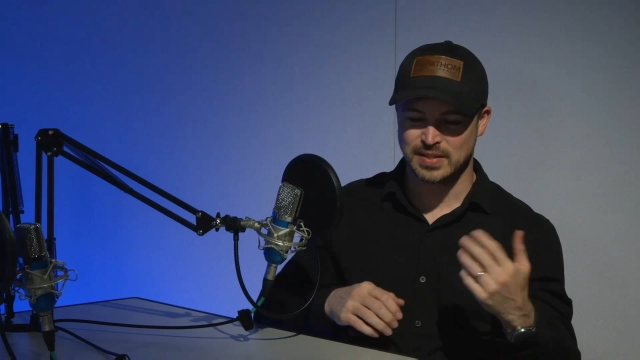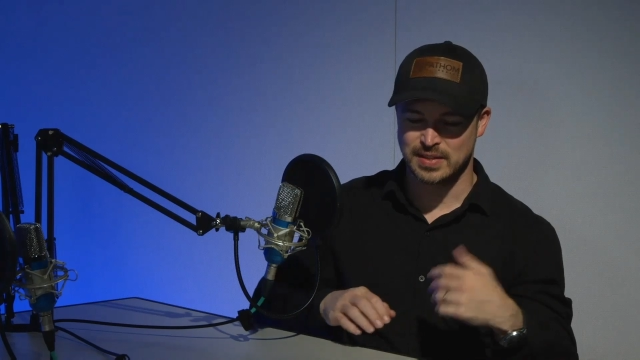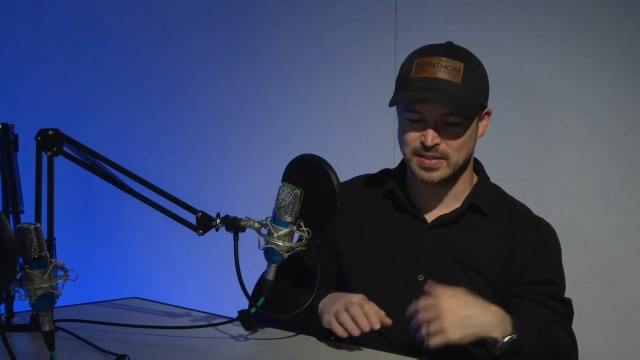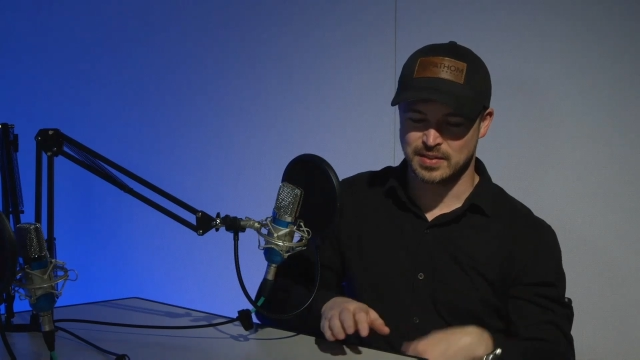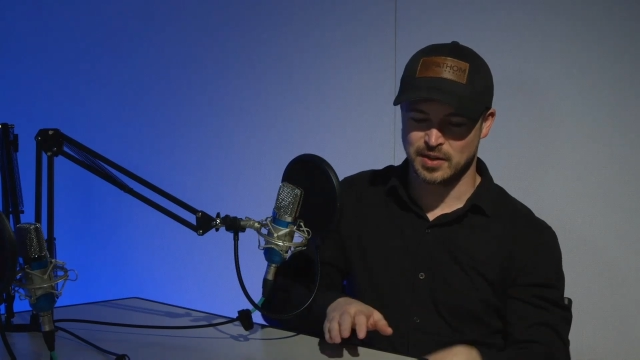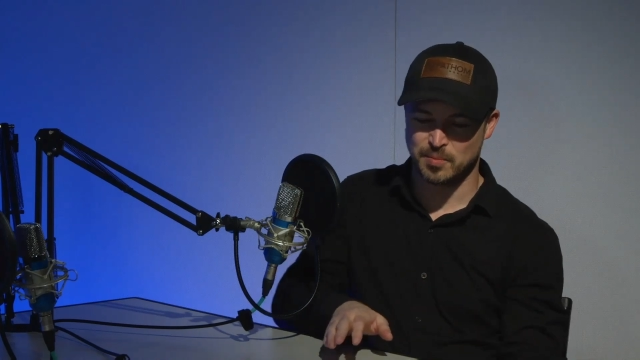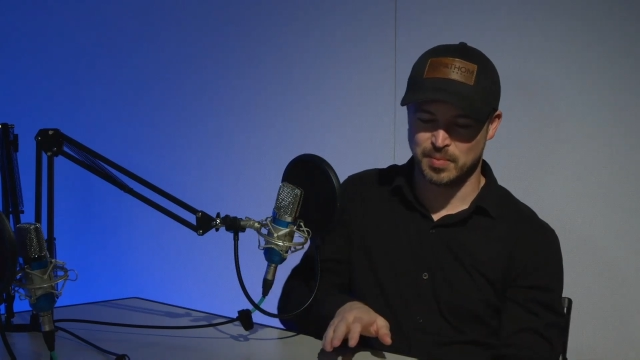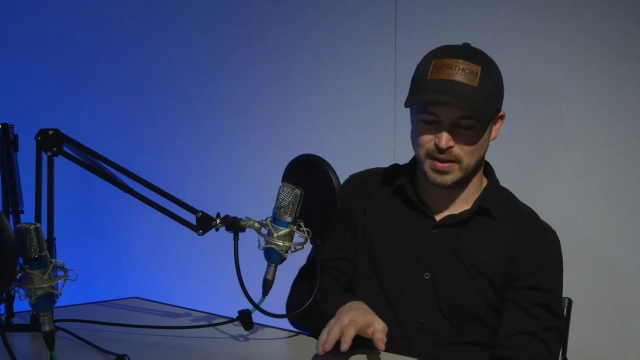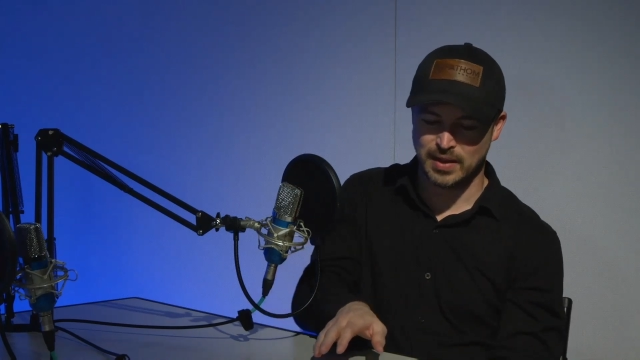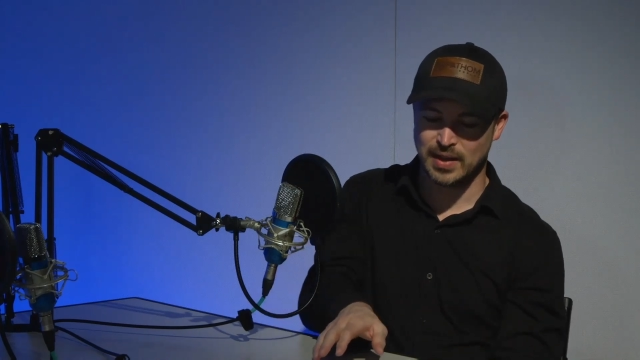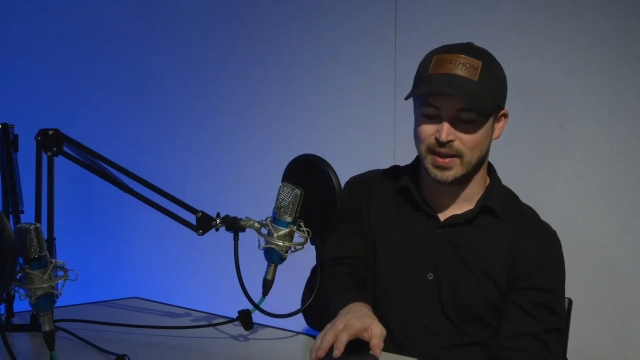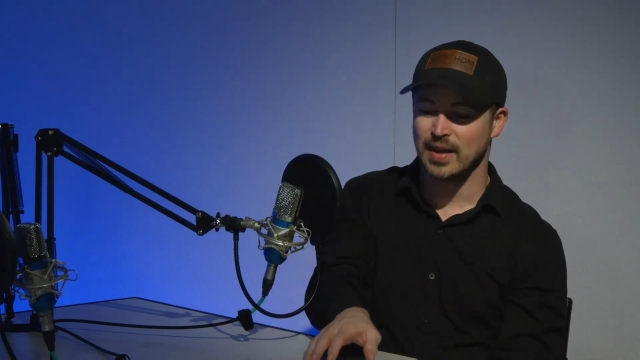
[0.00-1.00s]
is going to
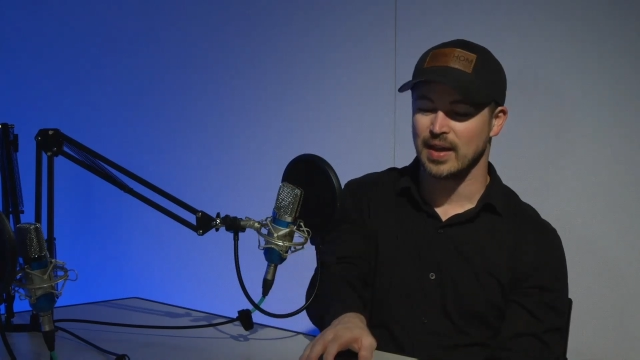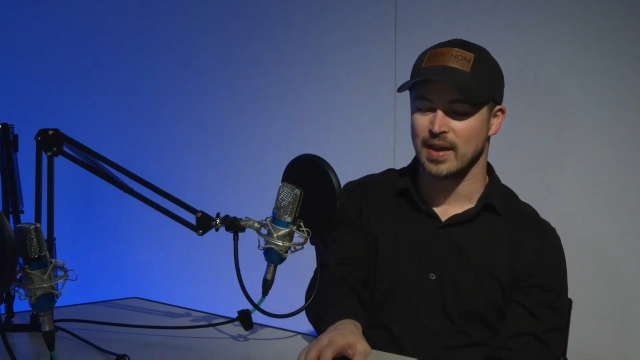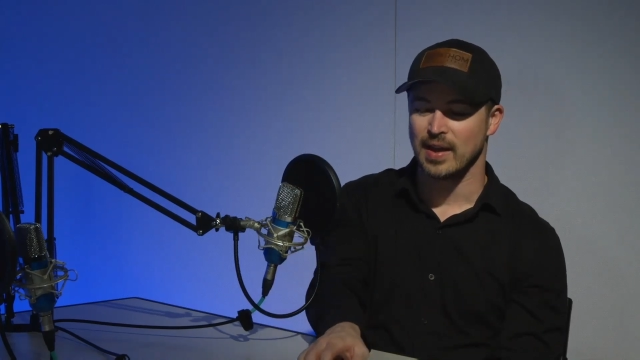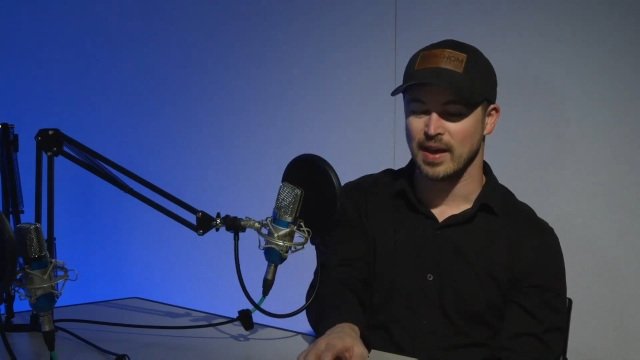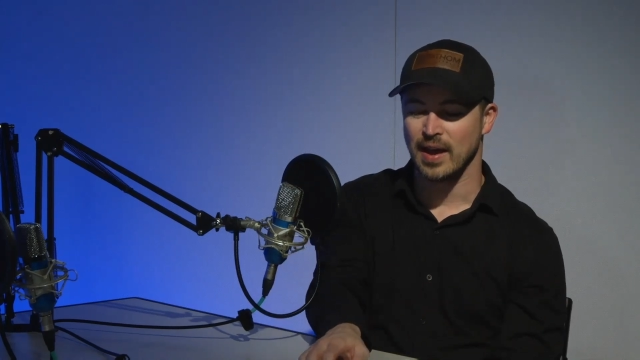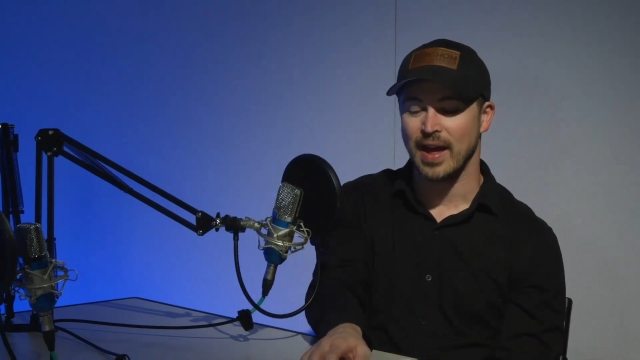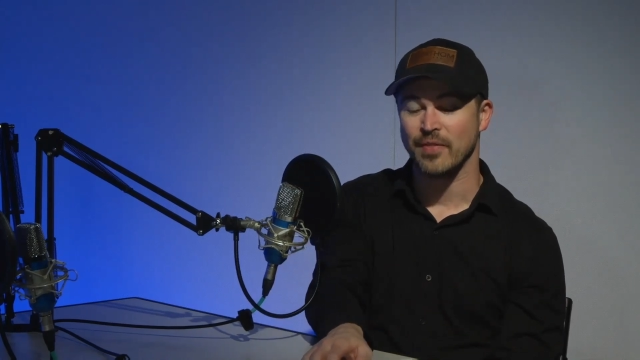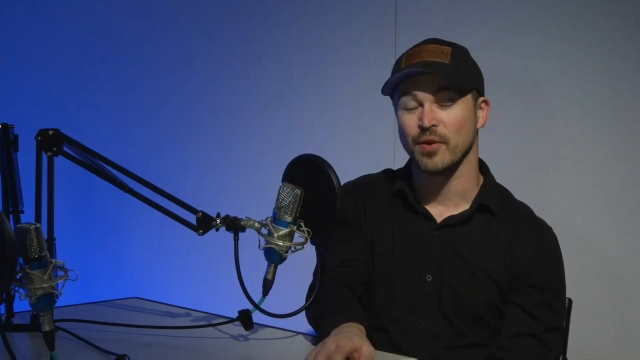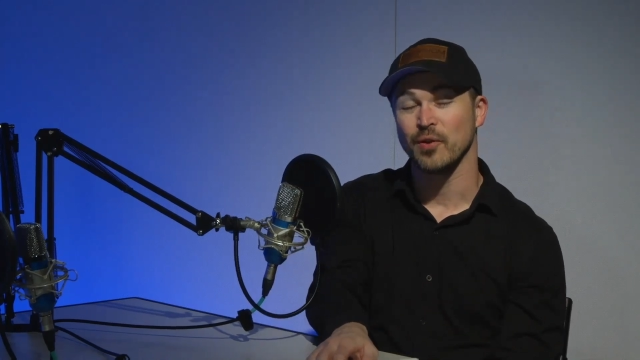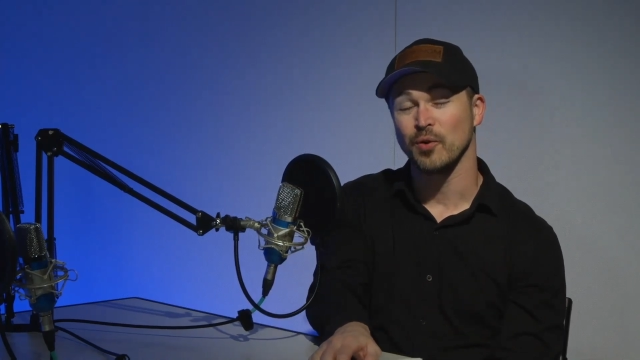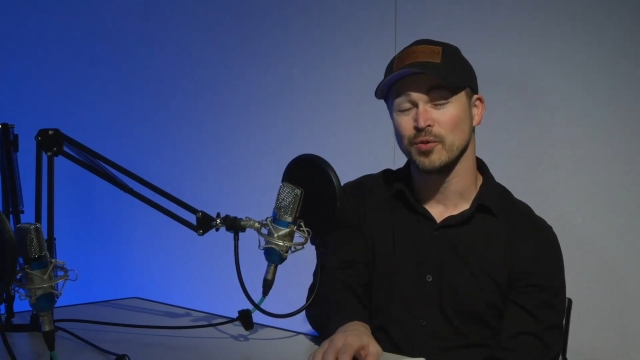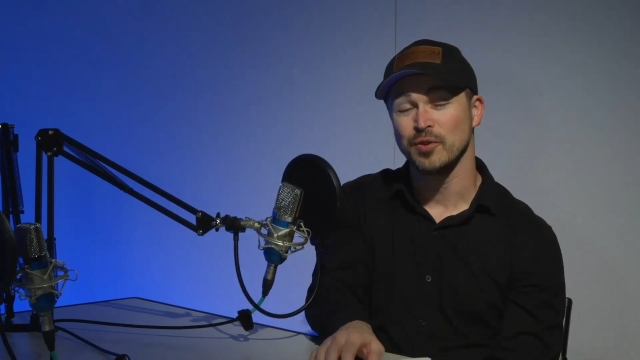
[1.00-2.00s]
be at the
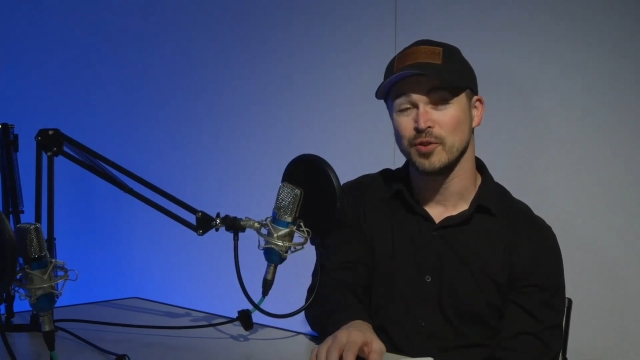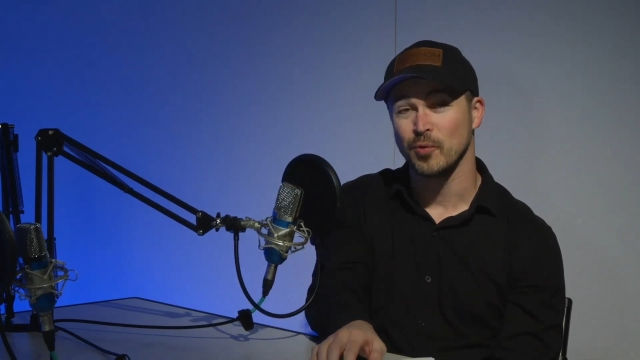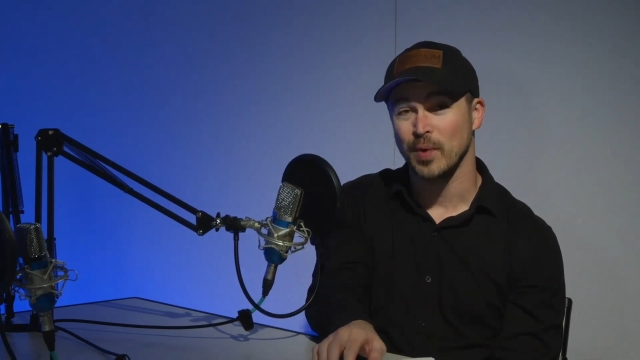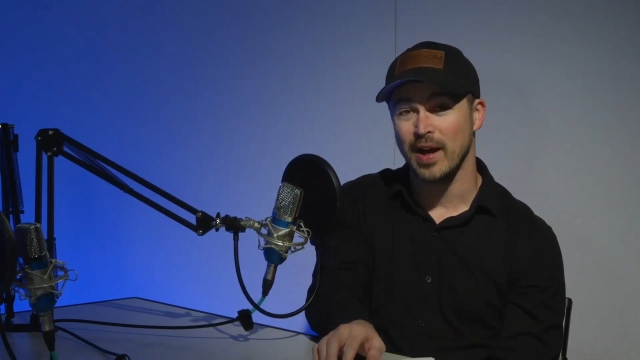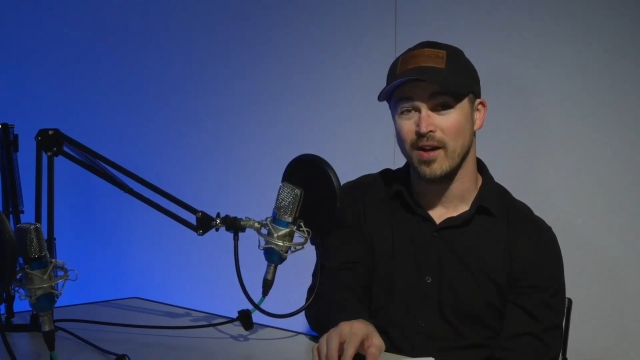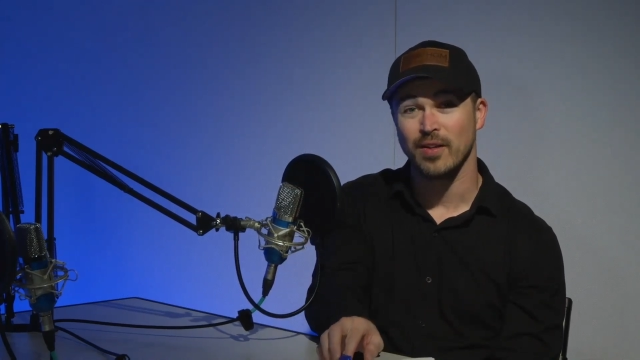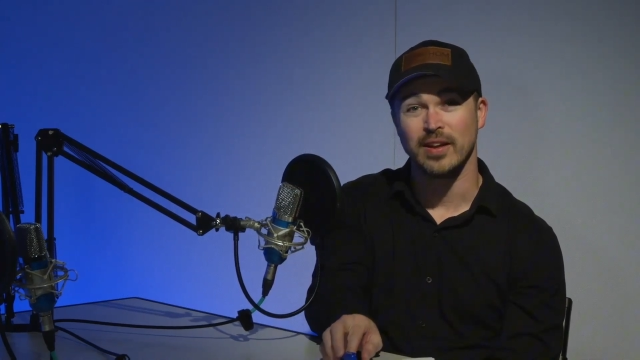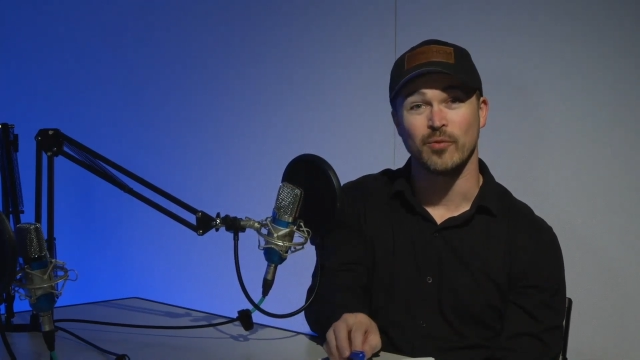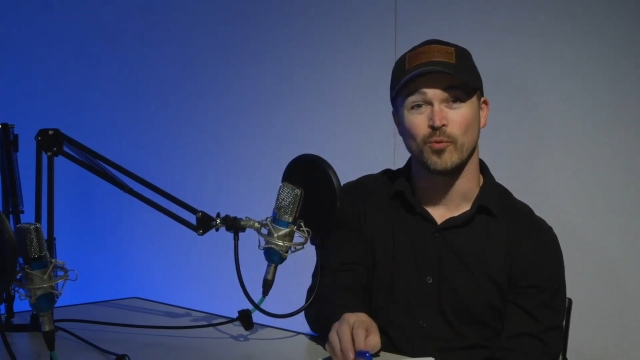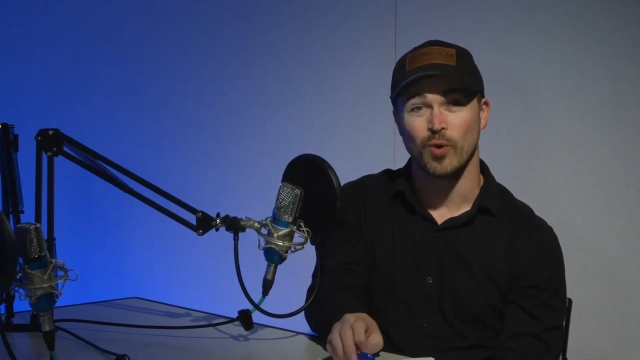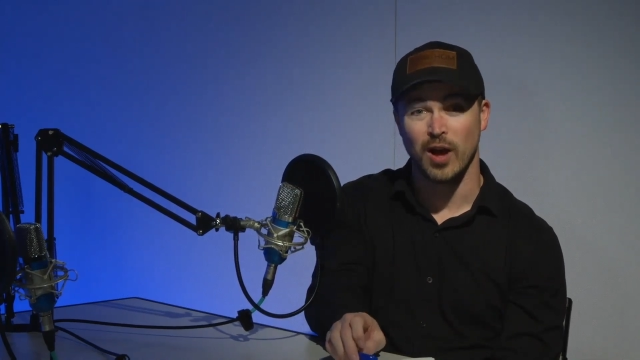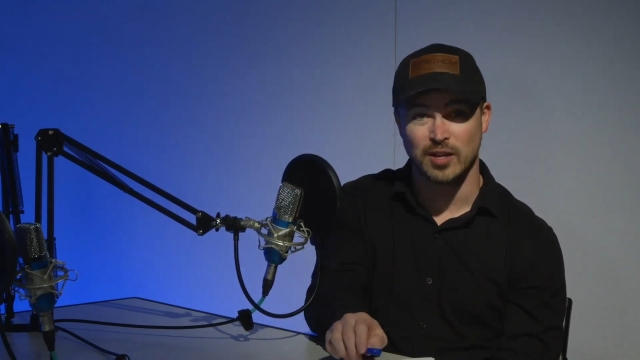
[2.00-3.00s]
Golden Corral in
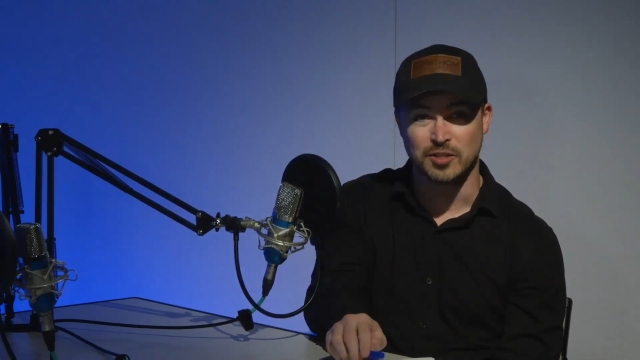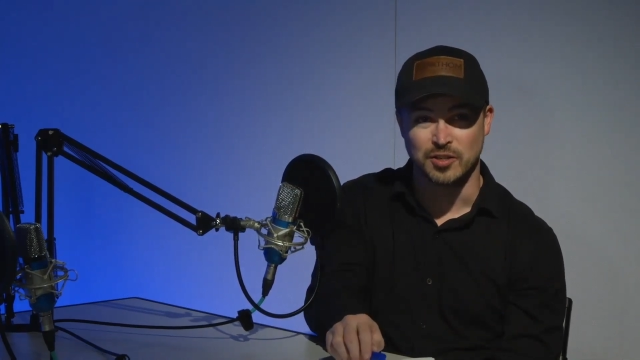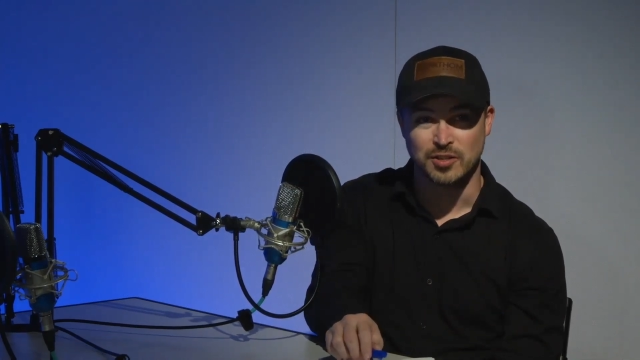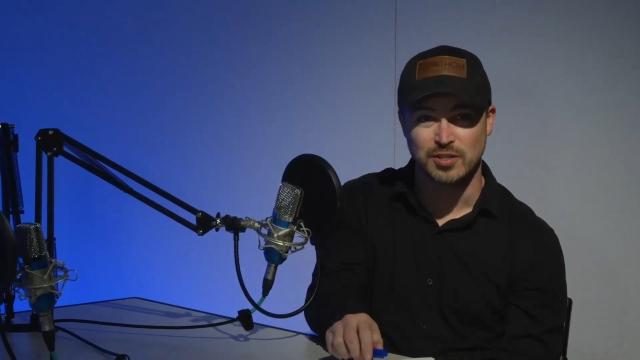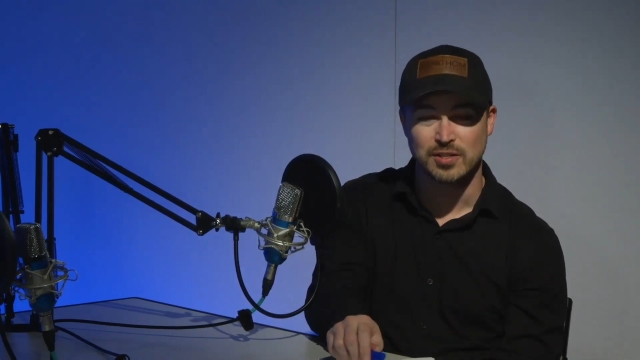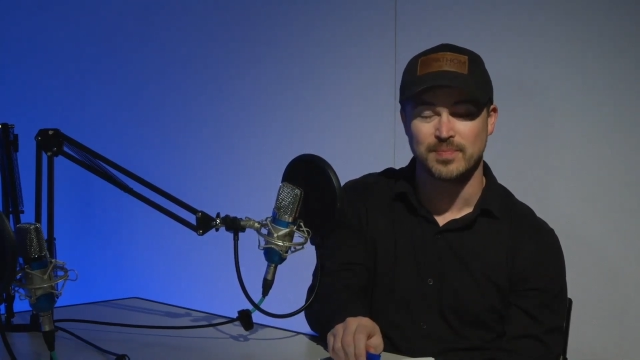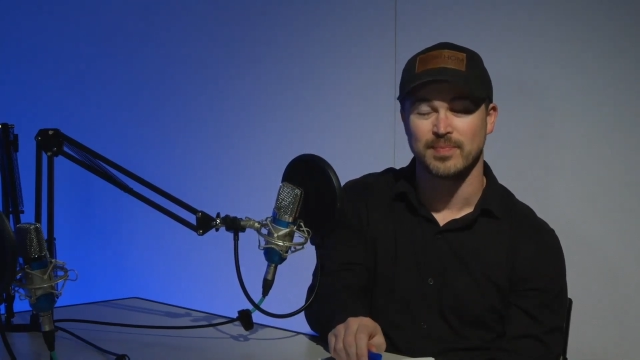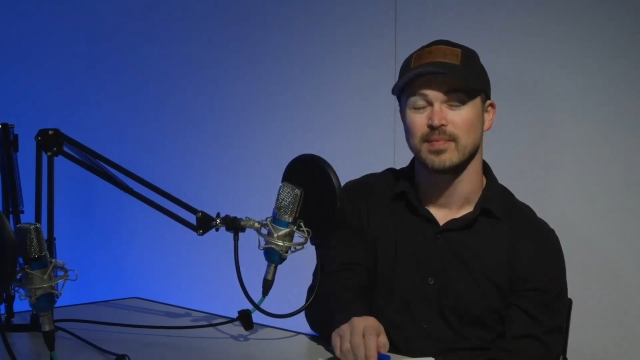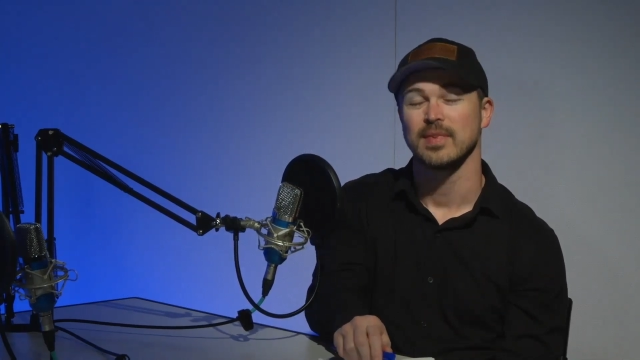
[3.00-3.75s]
Rogers,